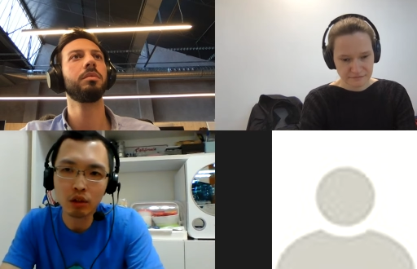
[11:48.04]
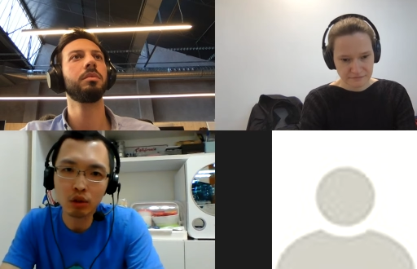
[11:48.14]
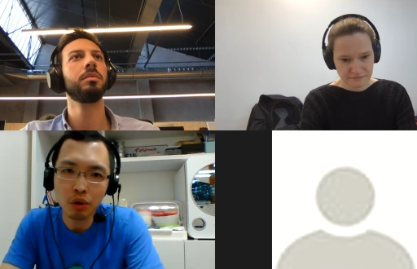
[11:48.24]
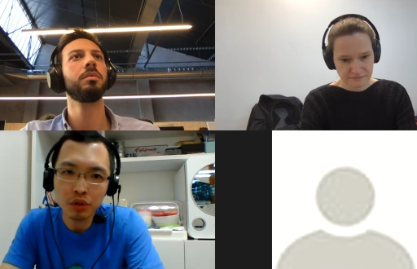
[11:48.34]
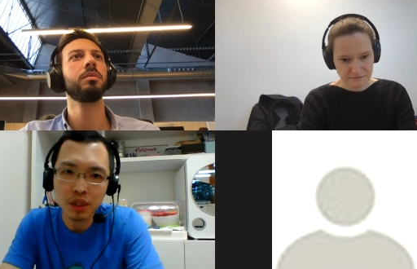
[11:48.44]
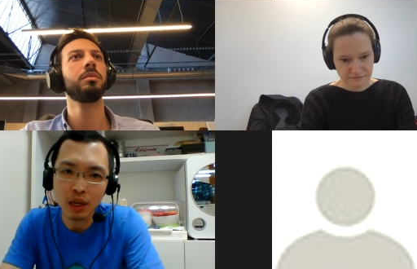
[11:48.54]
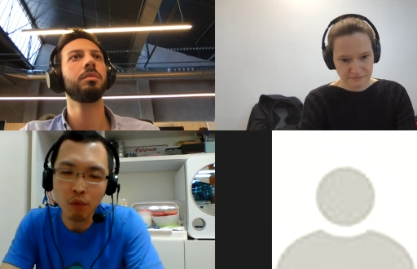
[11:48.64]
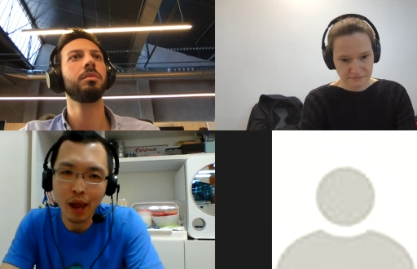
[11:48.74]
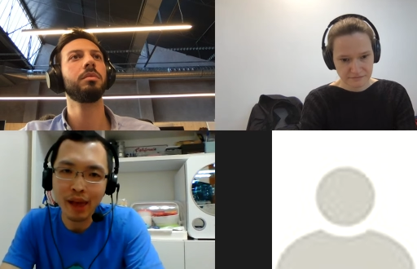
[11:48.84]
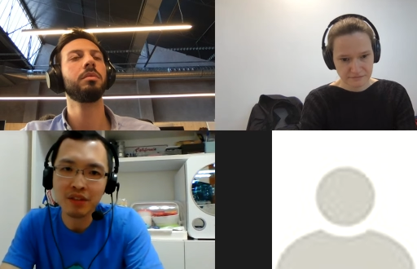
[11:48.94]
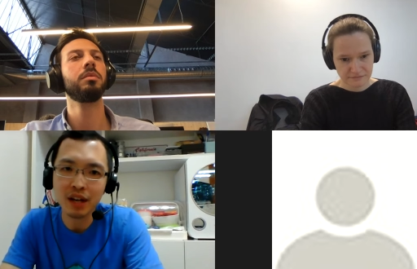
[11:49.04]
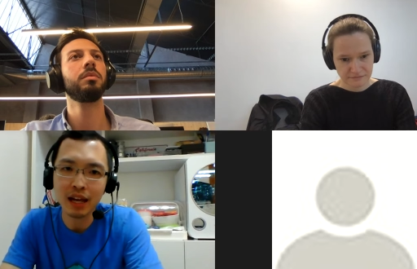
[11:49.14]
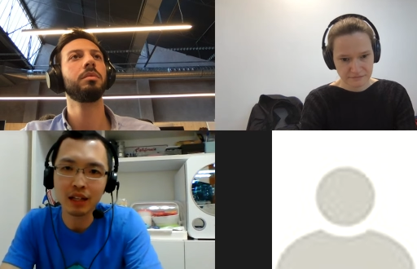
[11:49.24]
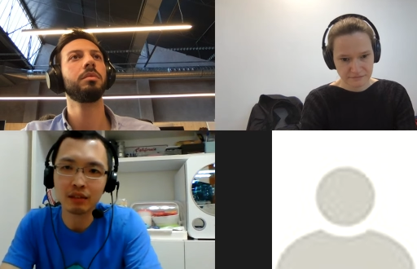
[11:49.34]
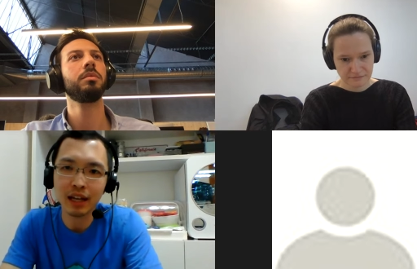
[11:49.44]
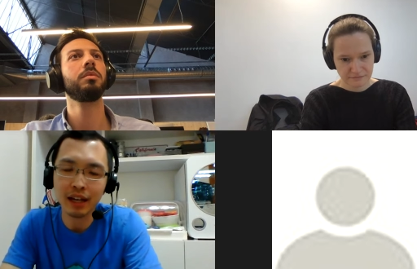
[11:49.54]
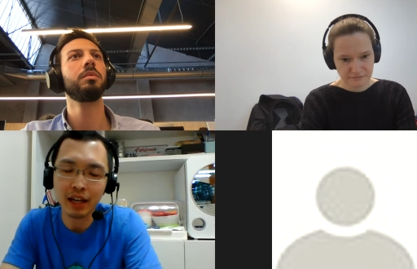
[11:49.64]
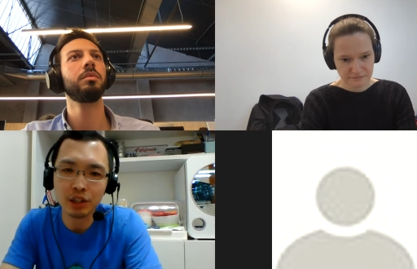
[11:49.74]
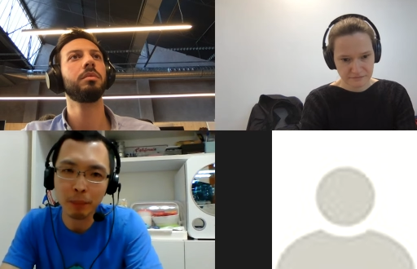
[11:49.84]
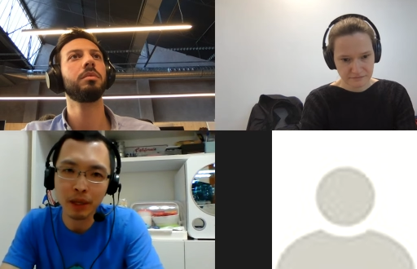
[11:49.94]
Speaker 1: those events like like
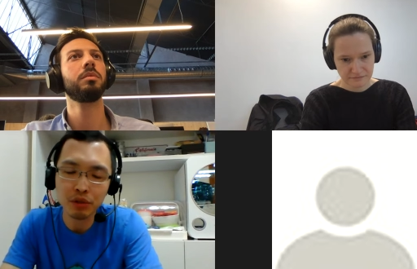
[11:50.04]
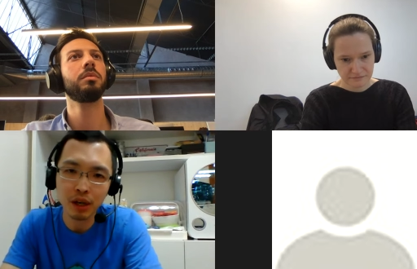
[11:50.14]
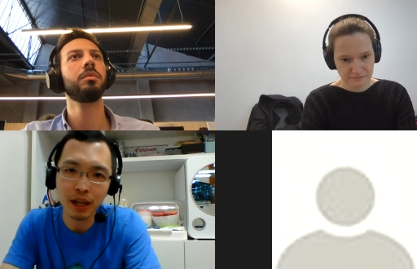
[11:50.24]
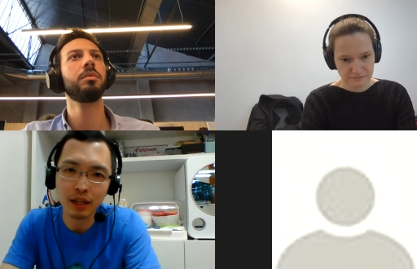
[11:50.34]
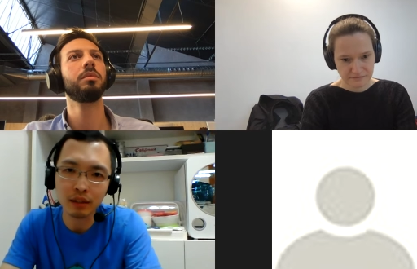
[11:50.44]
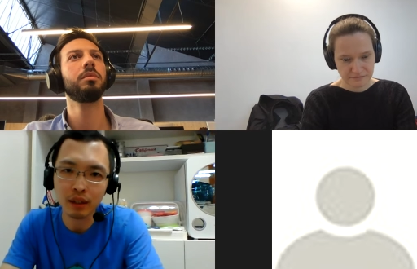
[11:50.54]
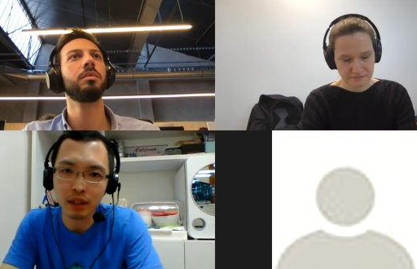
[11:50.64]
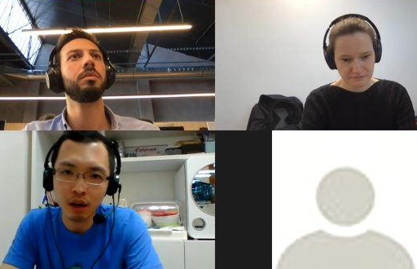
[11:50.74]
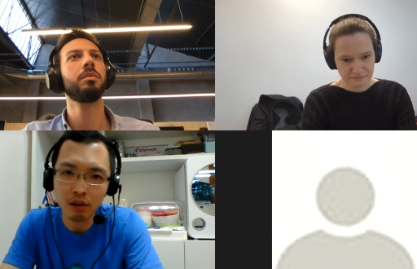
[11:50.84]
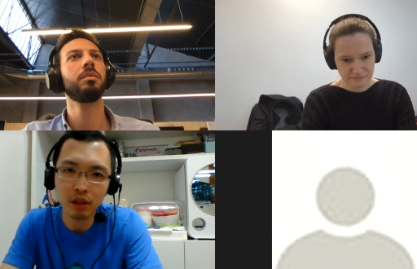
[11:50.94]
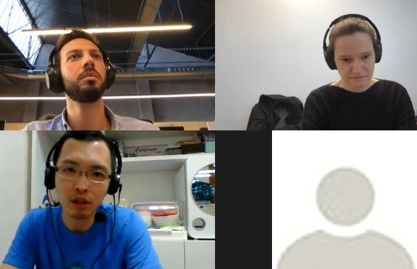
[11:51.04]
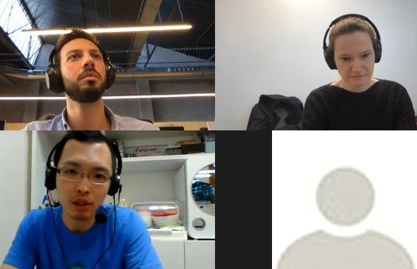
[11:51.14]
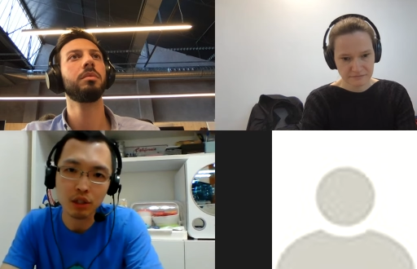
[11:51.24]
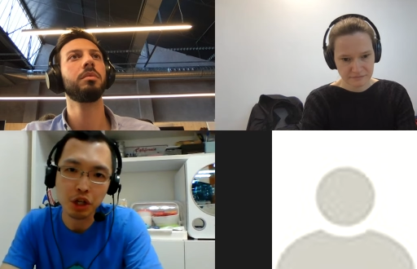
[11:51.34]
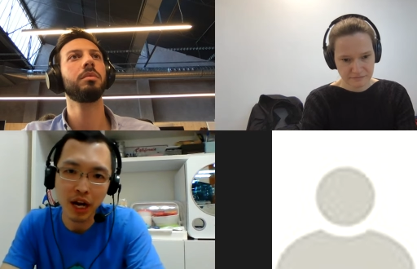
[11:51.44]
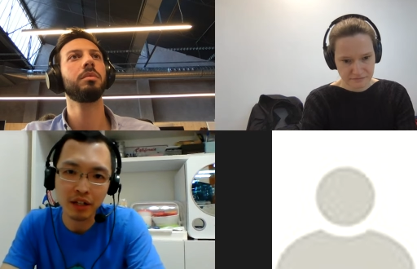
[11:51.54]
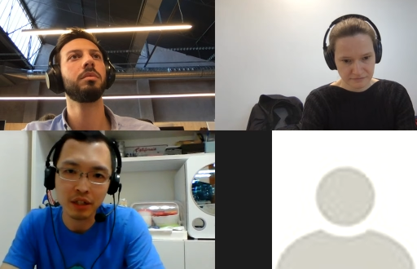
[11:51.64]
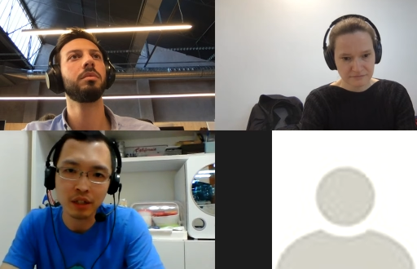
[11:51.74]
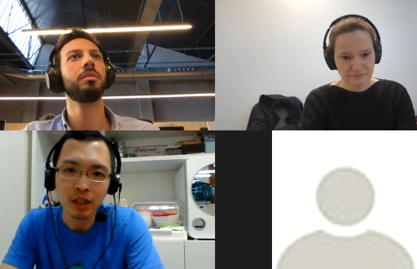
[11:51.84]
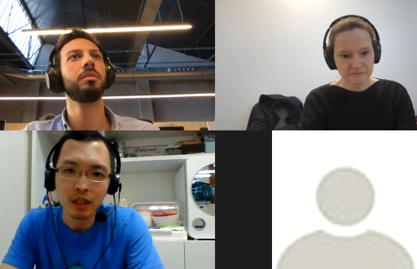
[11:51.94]
especially like in hong kong or in
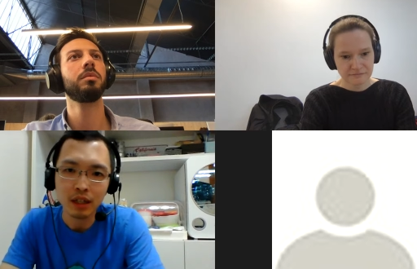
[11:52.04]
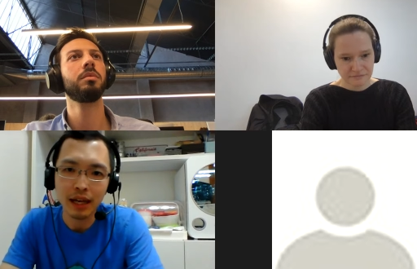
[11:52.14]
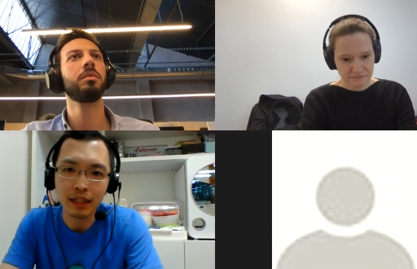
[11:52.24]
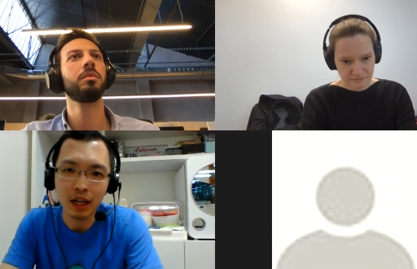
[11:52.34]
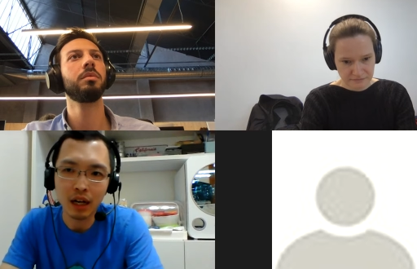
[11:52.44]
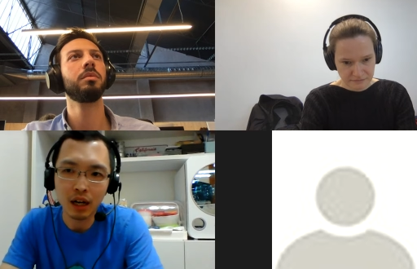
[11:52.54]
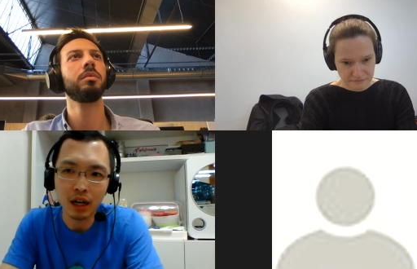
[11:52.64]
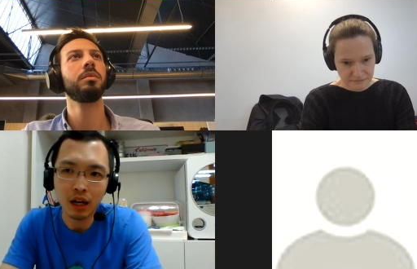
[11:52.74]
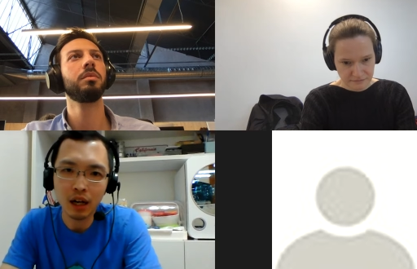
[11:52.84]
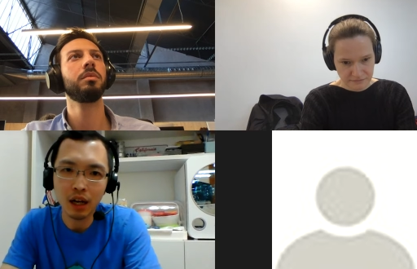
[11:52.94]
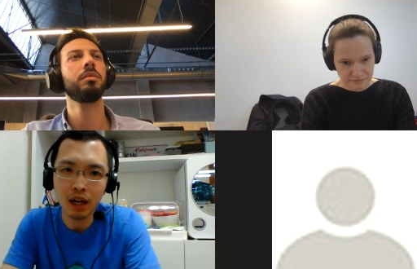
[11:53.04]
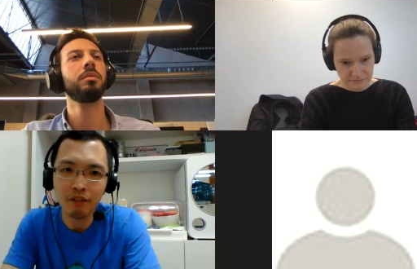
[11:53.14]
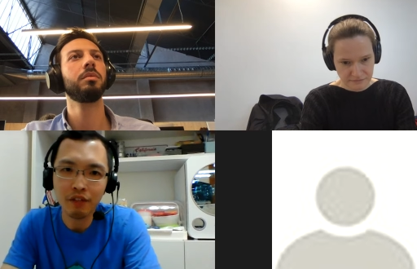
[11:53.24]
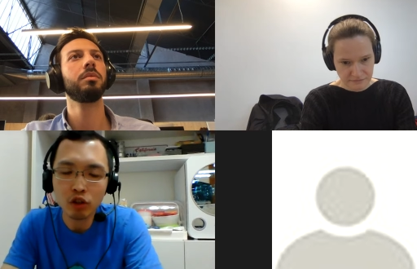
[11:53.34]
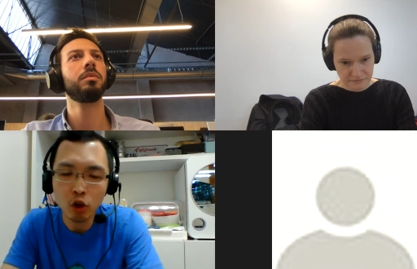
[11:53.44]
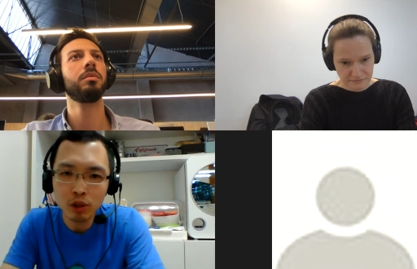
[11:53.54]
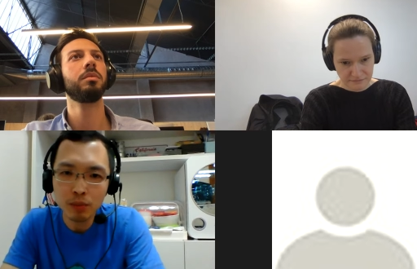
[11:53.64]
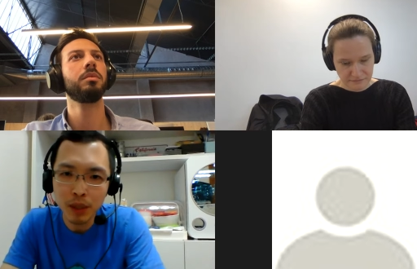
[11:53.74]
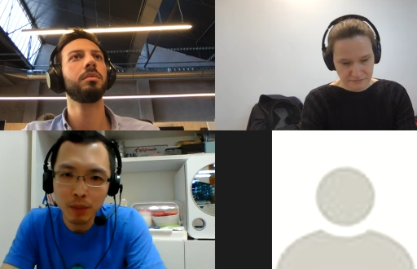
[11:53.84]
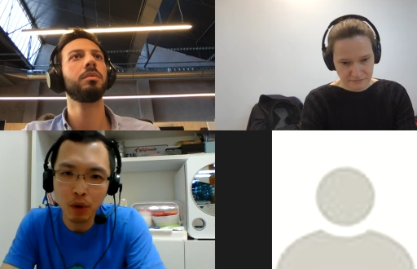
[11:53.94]
china like uh i think those
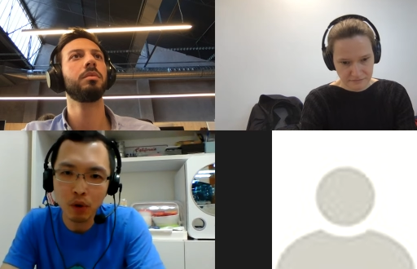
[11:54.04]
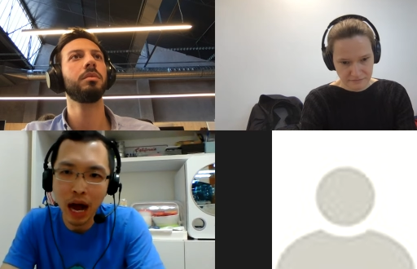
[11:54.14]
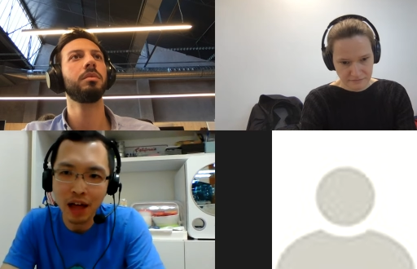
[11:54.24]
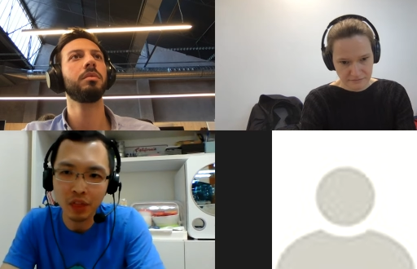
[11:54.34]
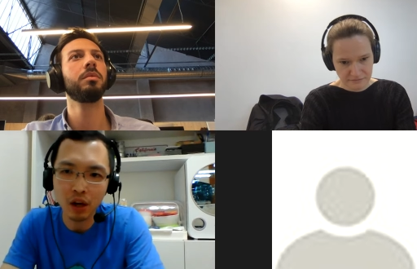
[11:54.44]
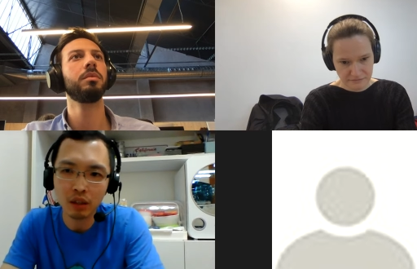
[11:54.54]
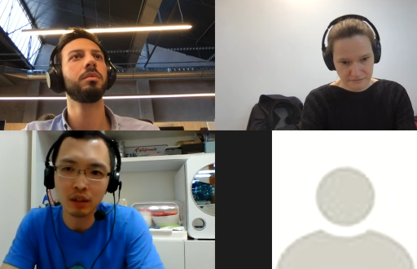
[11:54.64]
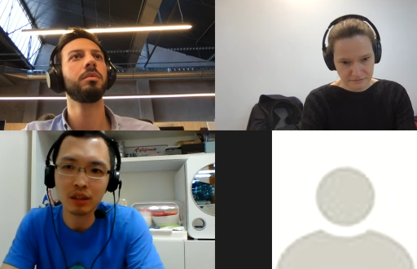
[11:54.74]
people are not